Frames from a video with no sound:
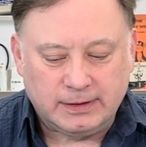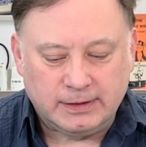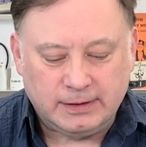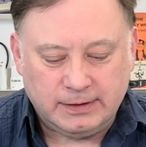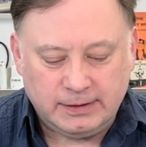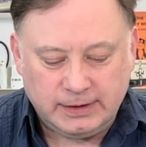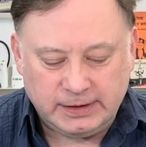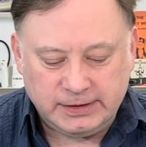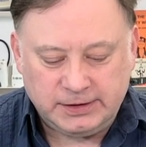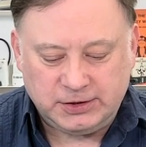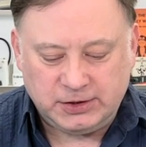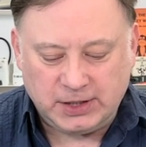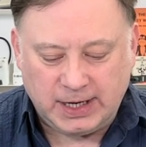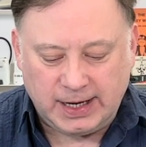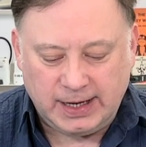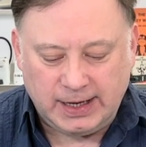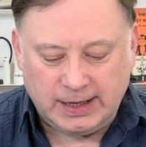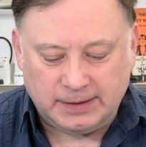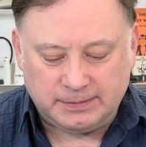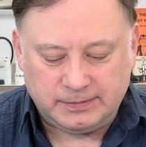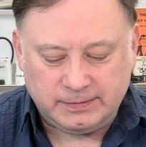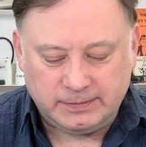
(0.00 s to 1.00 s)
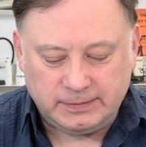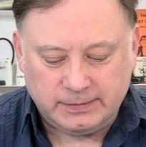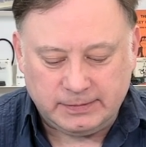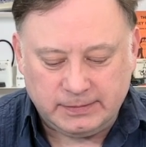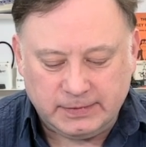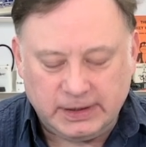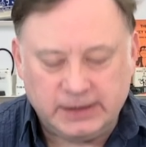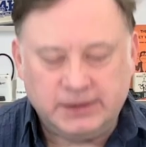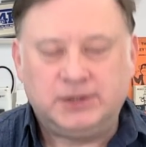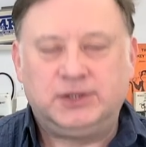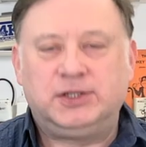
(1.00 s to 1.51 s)
Nice job.
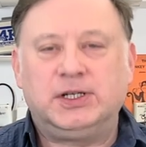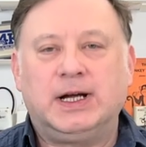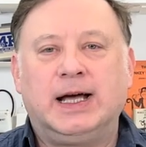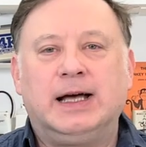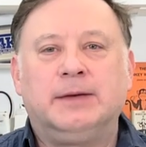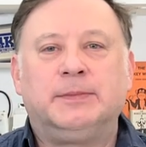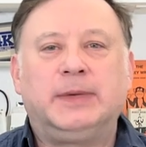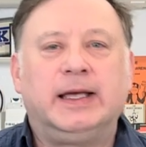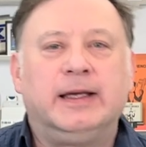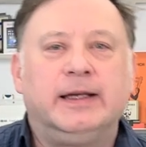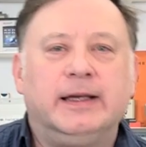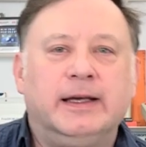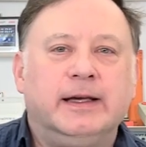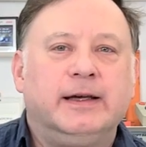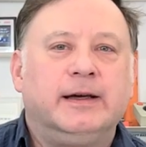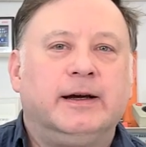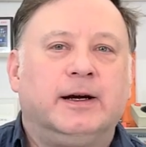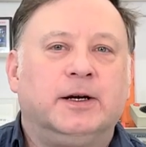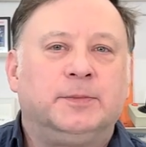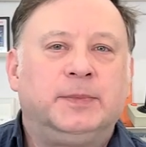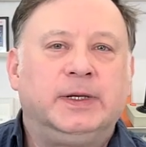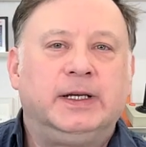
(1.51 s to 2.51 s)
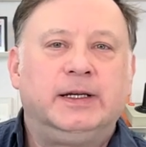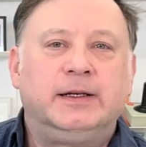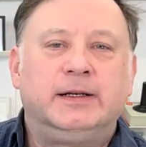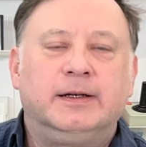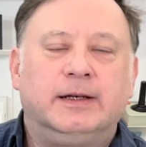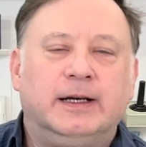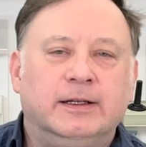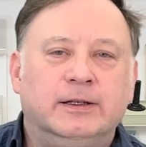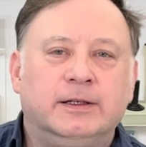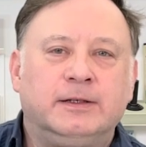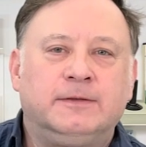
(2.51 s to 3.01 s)
Nice job, AARP.
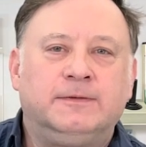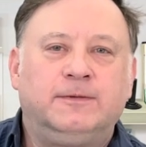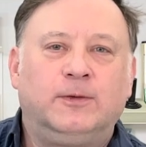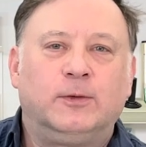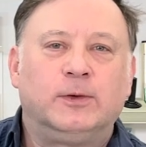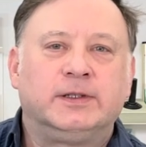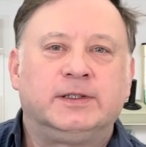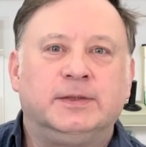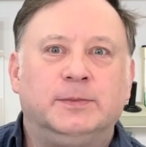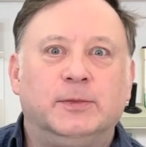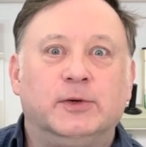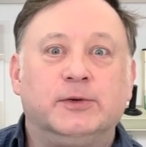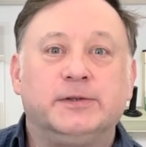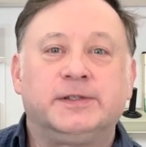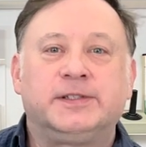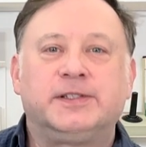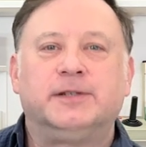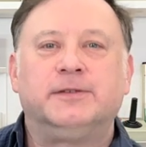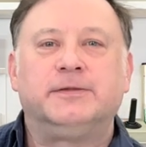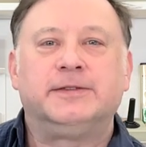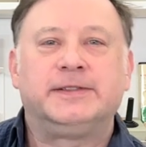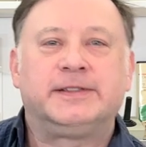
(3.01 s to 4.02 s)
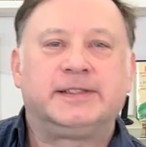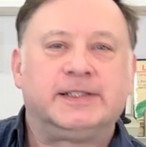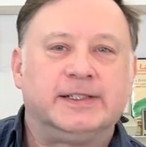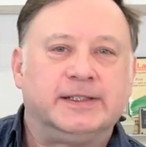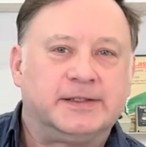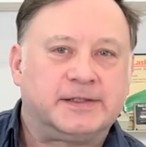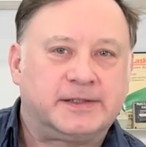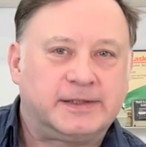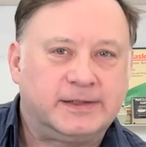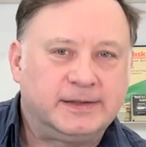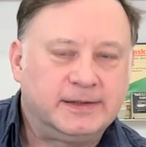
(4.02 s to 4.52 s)
I look forward to more
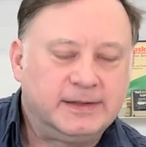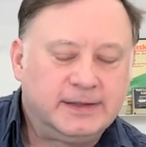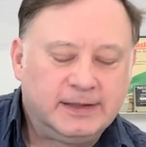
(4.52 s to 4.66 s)
services.